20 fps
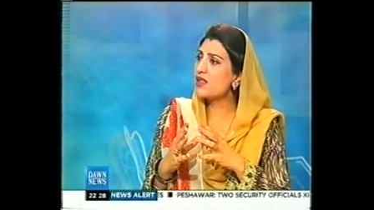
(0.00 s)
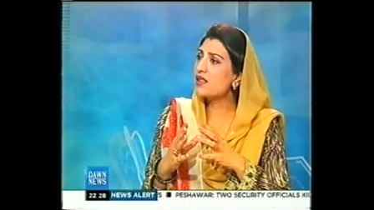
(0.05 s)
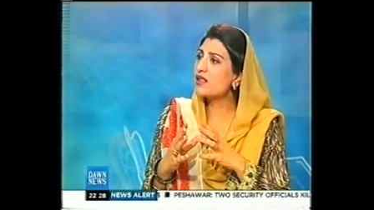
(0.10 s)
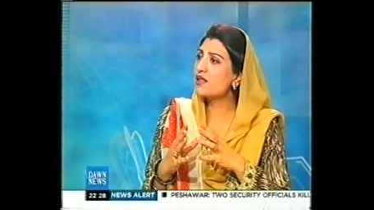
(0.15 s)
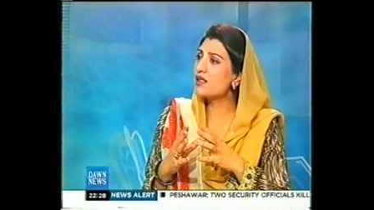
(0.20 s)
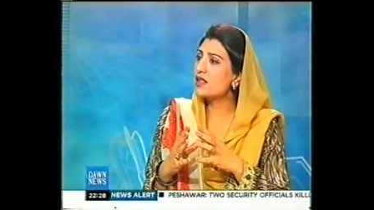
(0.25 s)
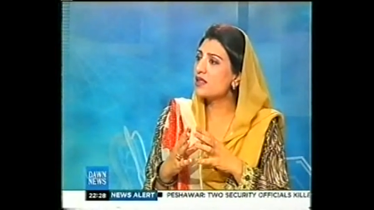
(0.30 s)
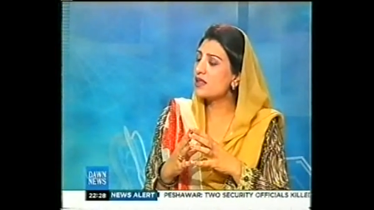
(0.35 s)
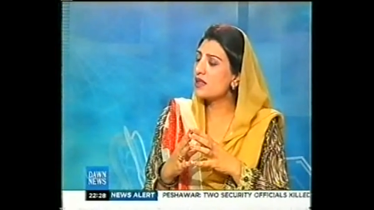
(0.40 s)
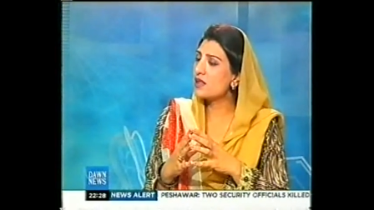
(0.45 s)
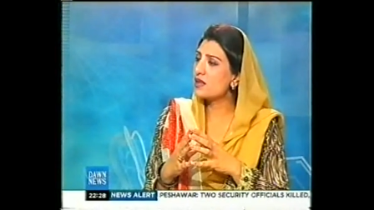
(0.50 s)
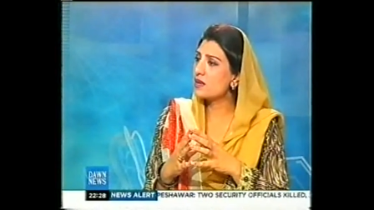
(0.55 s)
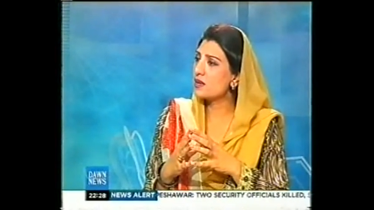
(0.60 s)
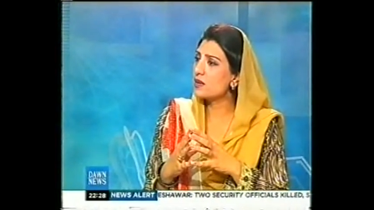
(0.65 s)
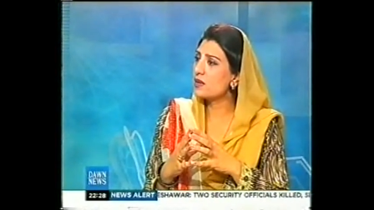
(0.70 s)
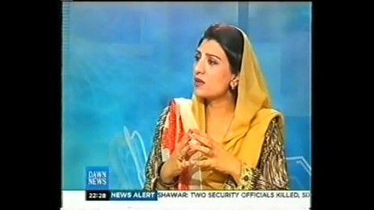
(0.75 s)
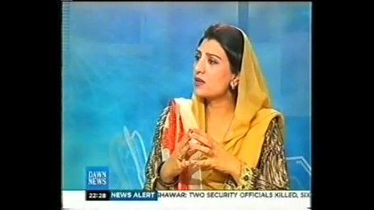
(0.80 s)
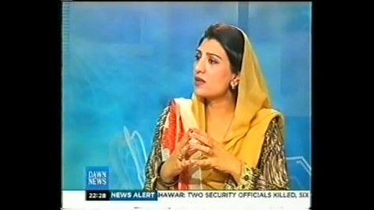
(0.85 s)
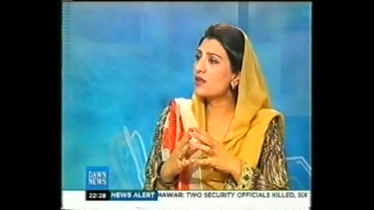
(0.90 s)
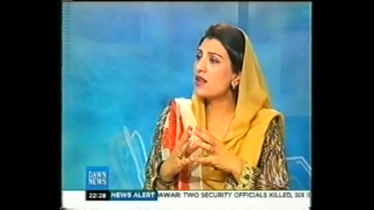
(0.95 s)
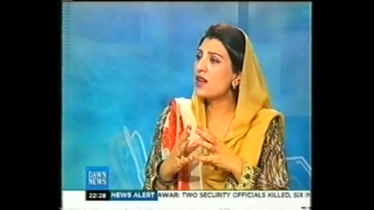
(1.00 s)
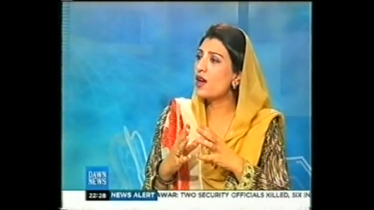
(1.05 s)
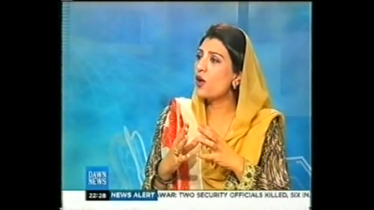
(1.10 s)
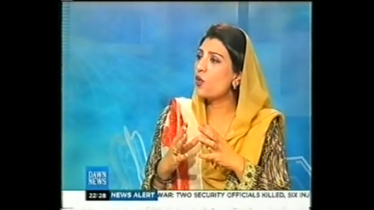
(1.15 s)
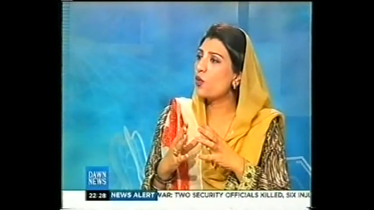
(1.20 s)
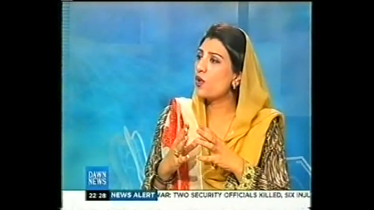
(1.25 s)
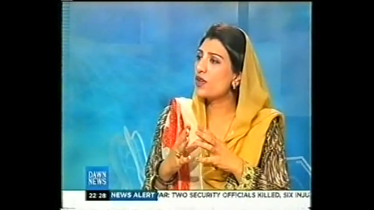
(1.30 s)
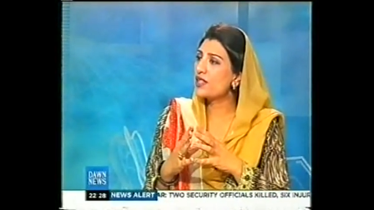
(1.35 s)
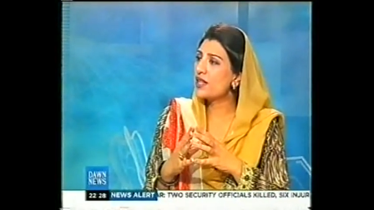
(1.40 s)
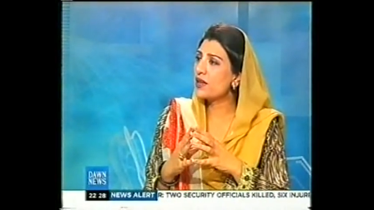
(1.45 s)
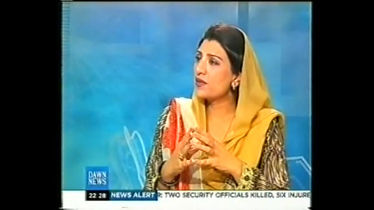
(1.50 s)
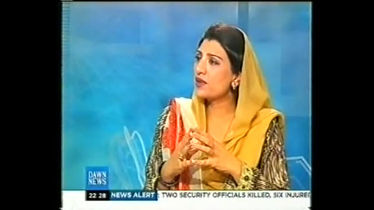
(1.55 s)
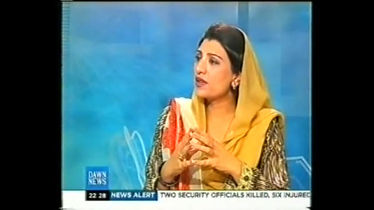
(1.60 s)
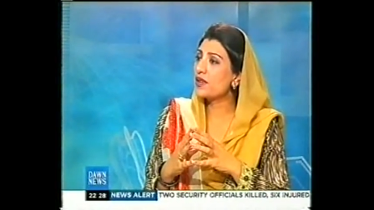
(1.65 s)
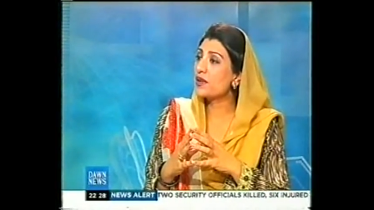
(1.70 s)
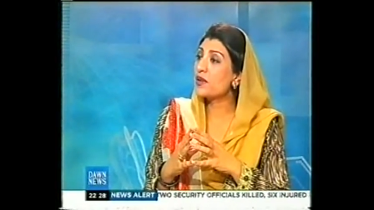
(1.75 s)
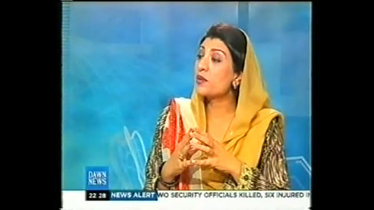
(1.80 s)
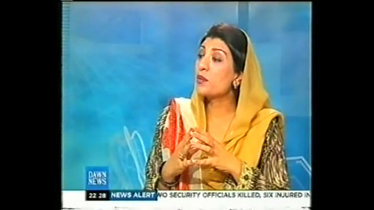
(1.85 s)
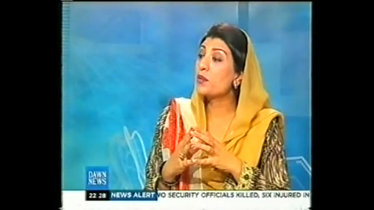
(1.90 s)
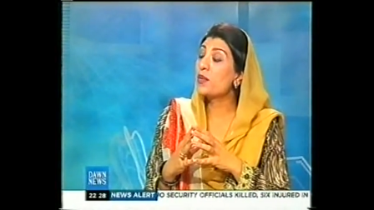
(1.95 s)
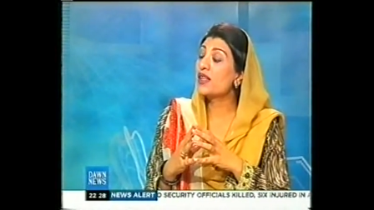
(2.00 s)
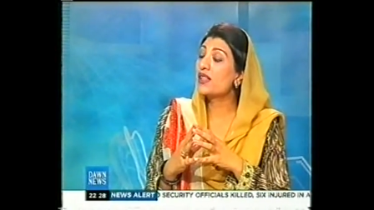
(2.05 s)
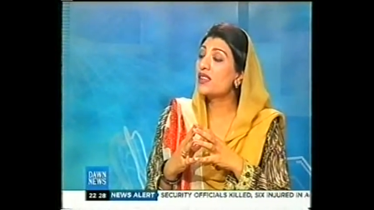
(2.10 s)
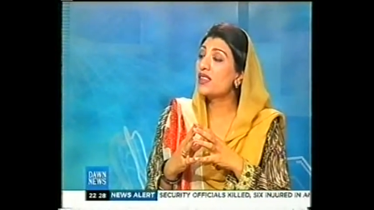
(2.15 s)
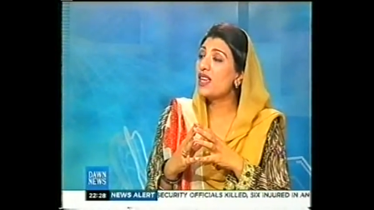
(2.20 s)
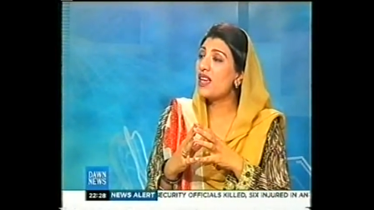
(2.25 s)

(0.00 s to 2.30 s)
dictators, whatever, but they